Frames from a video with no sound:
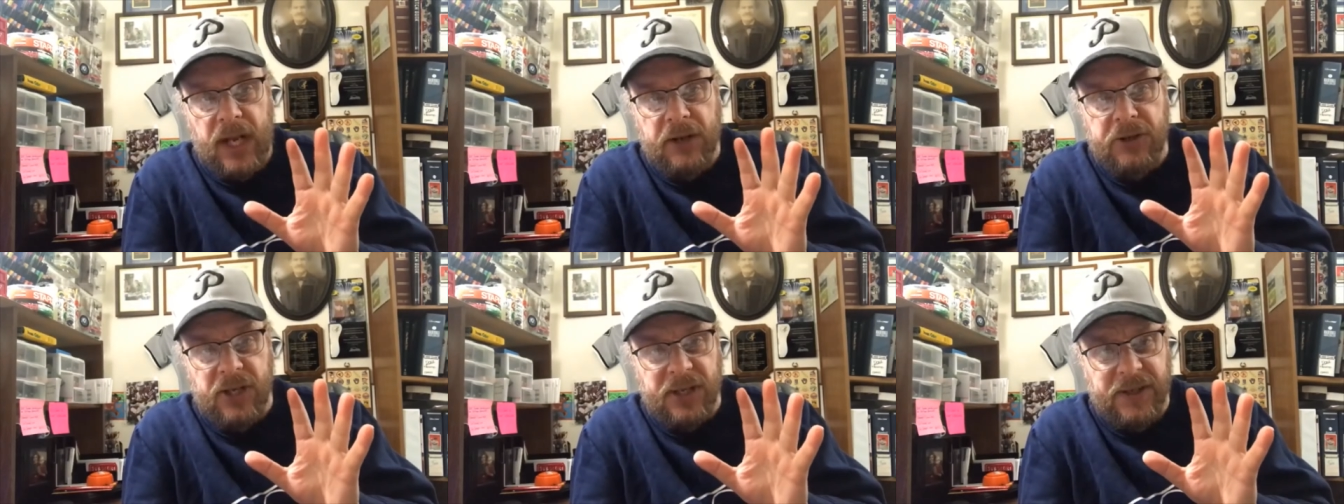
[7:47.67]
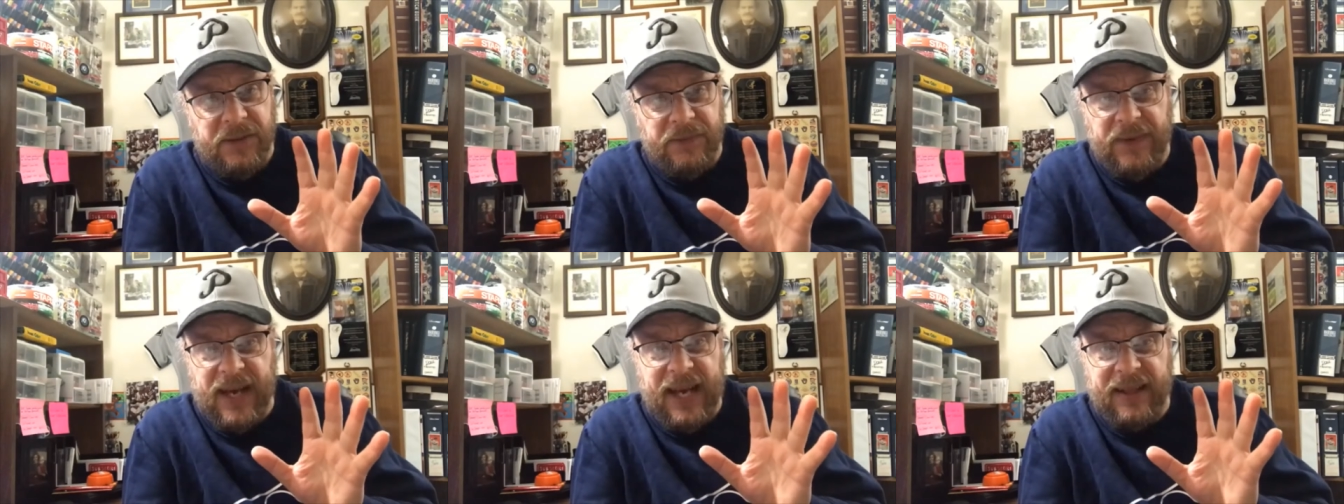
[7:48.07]
just the
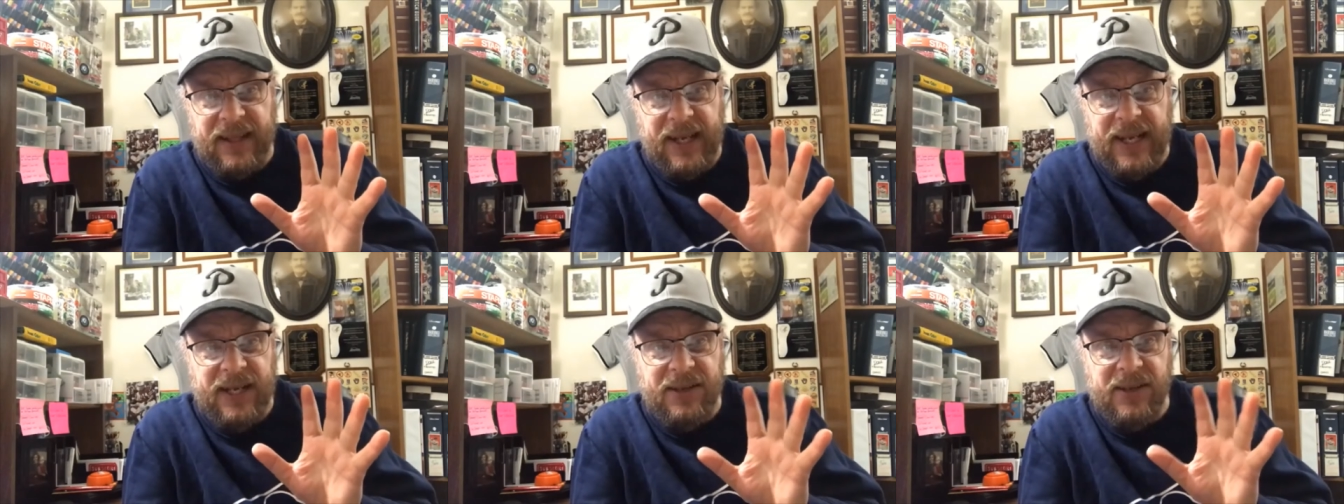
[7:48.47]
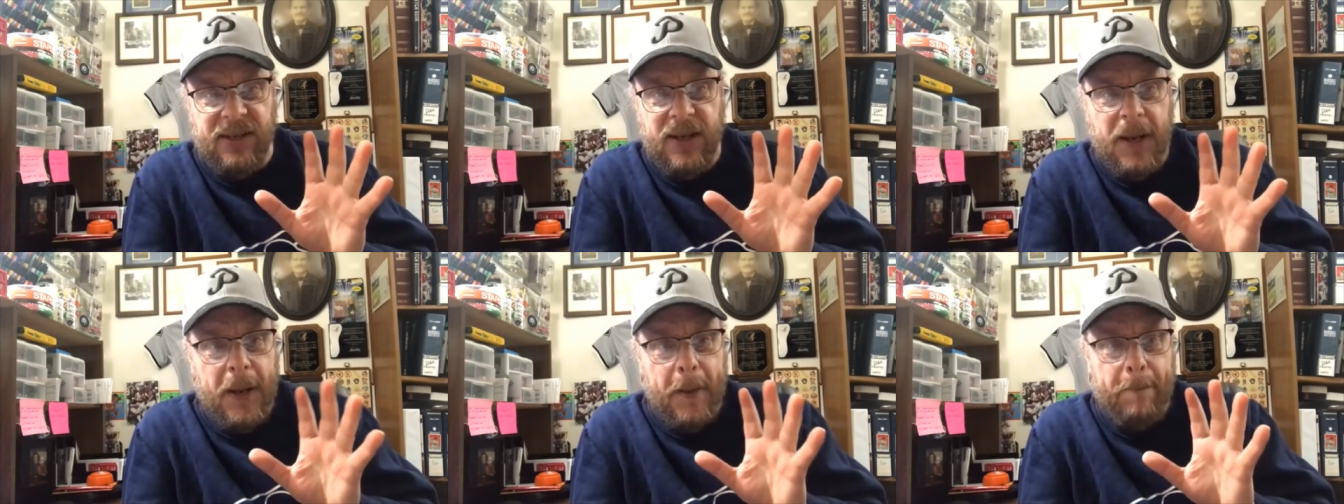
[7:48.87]
fact that he's
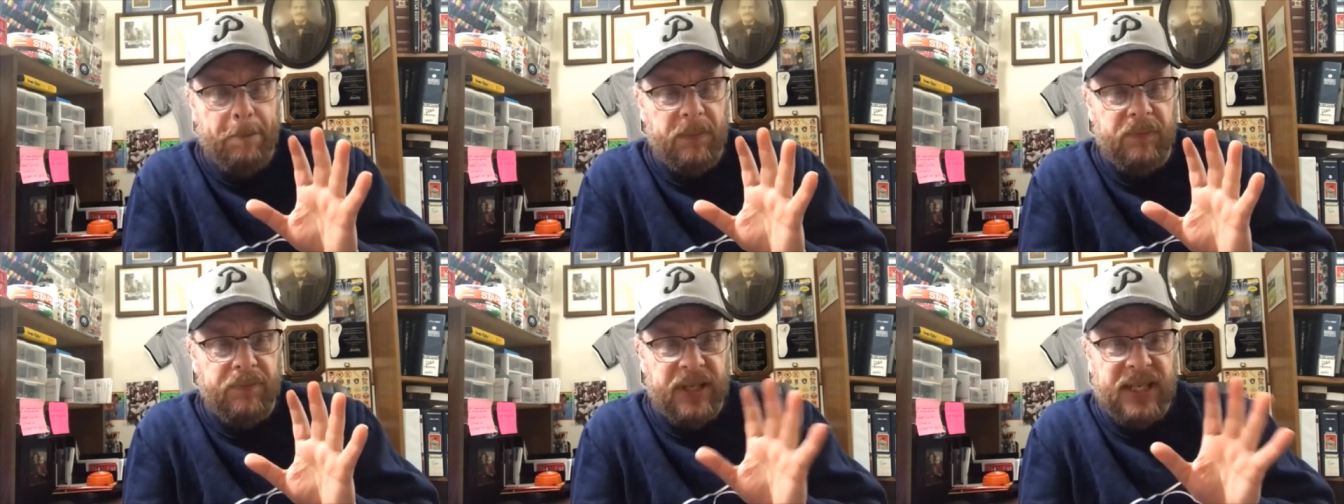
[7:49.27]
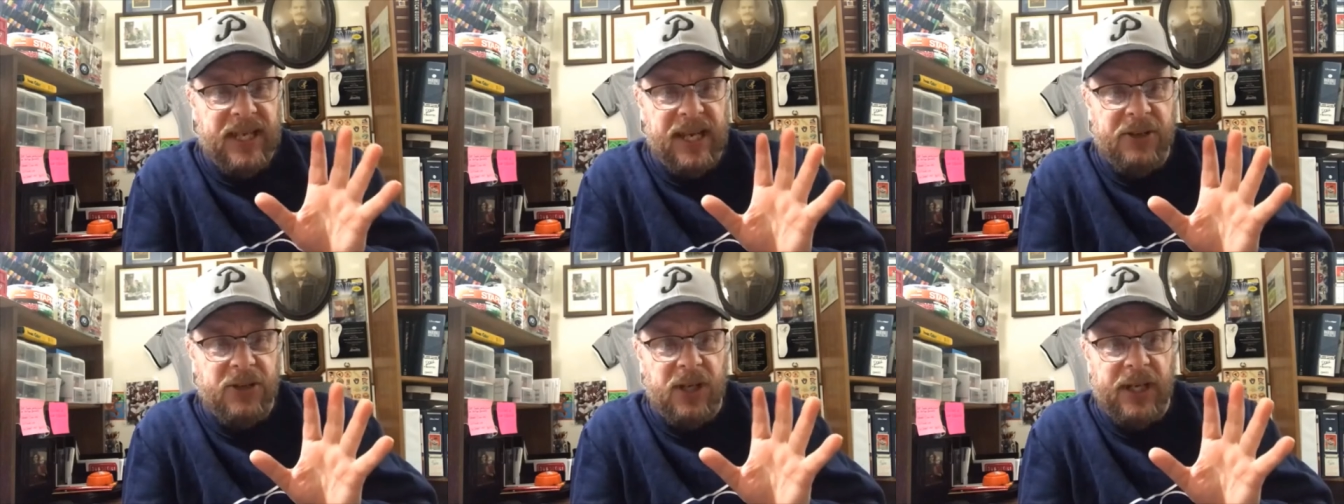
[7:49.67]

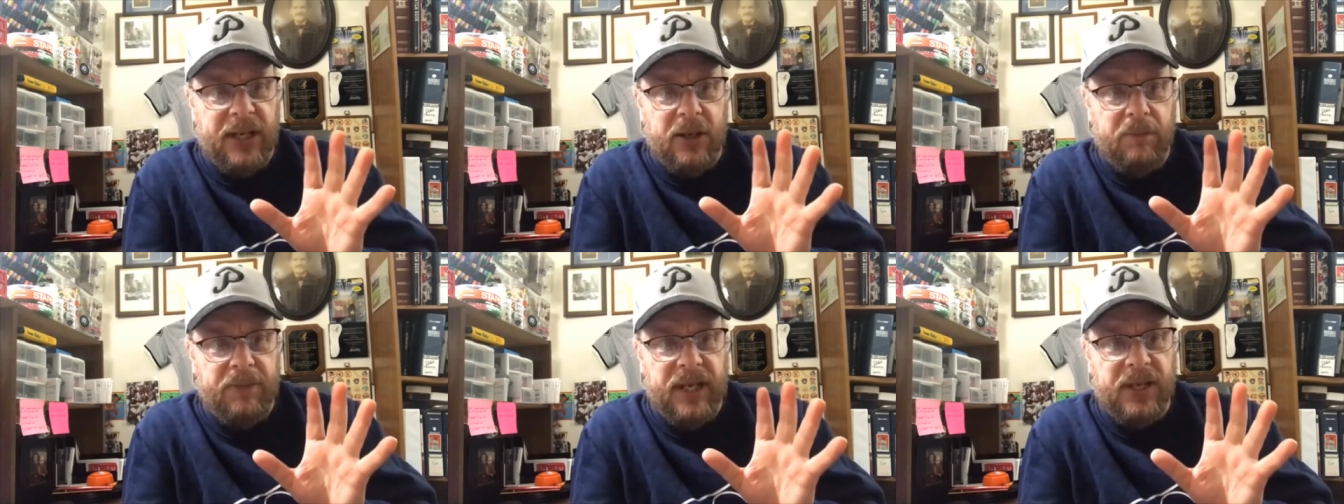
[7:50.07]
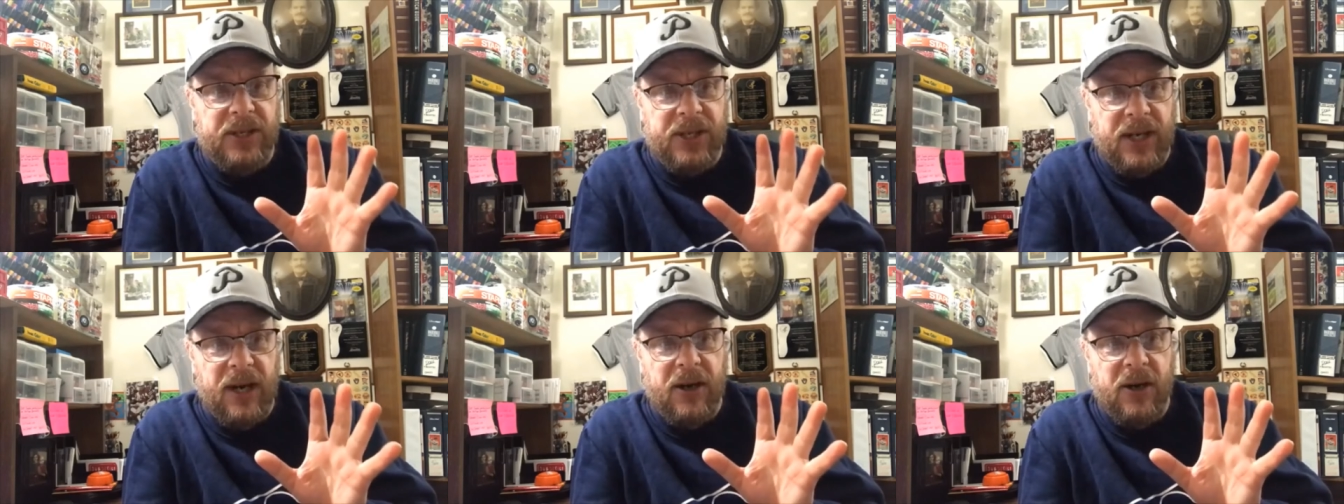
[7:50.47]
potentially could be a
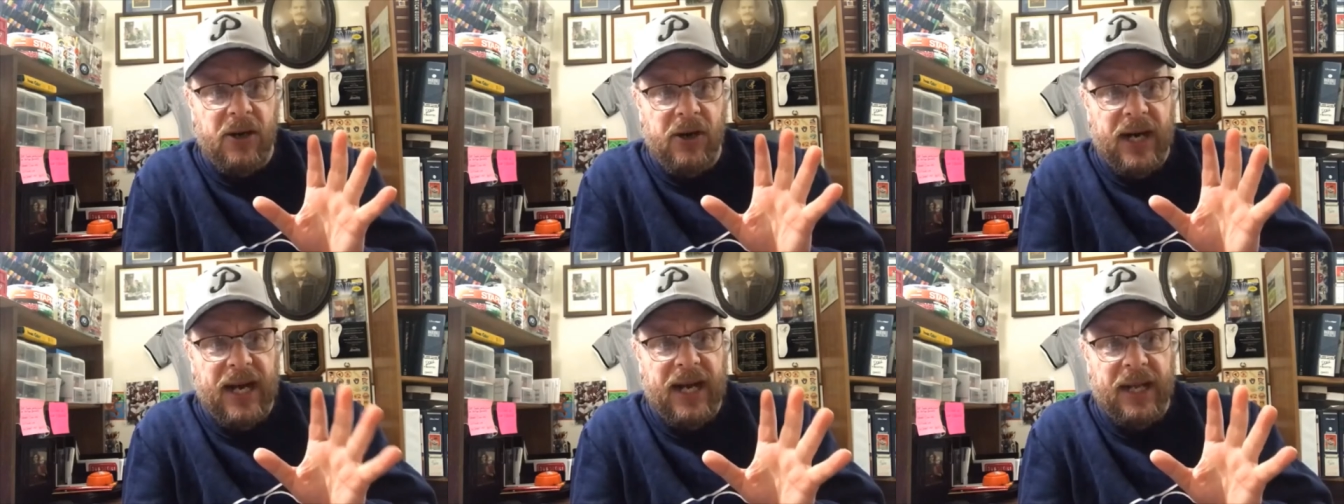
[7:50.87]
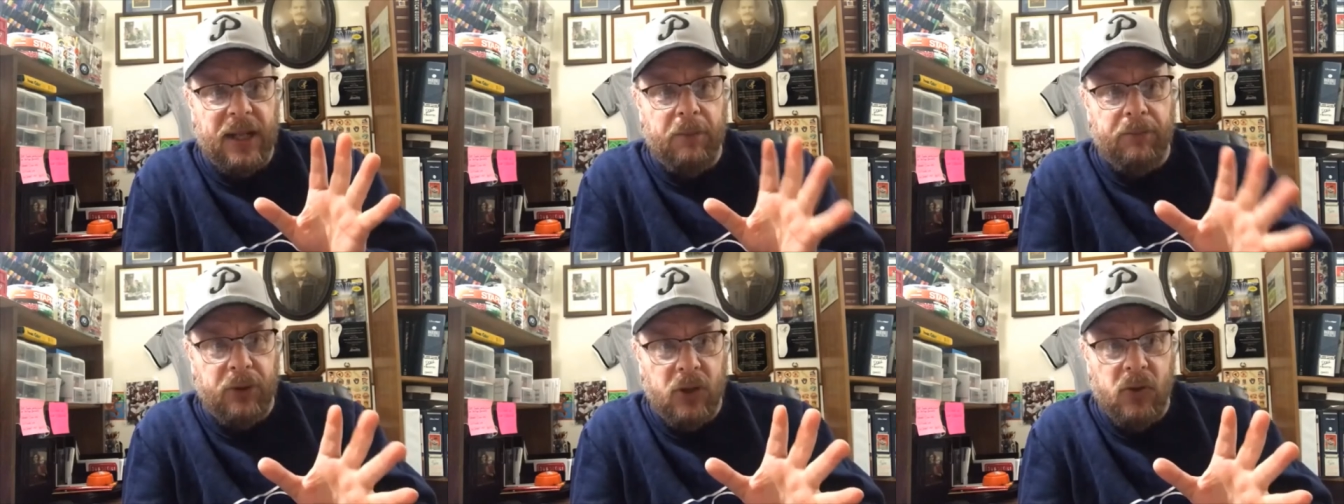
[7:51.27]
starter on the
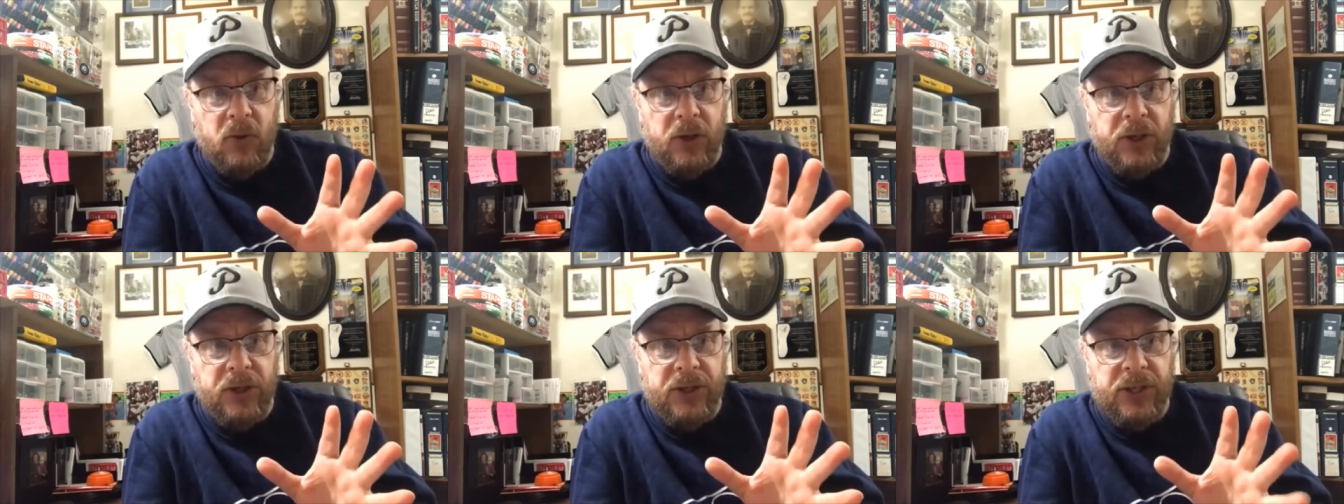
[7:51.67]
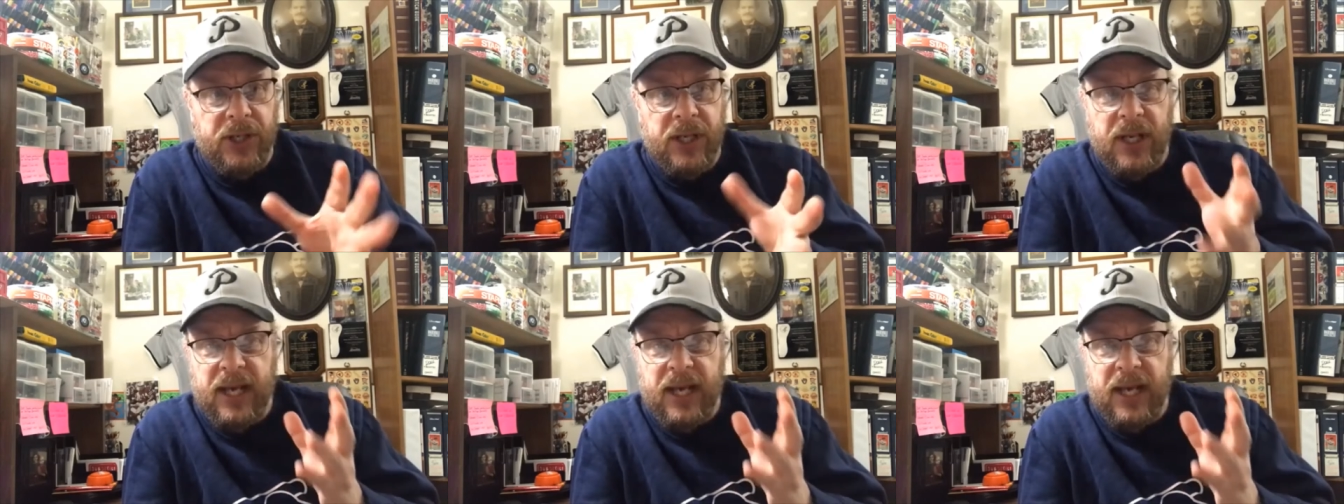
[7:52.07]
Brewers,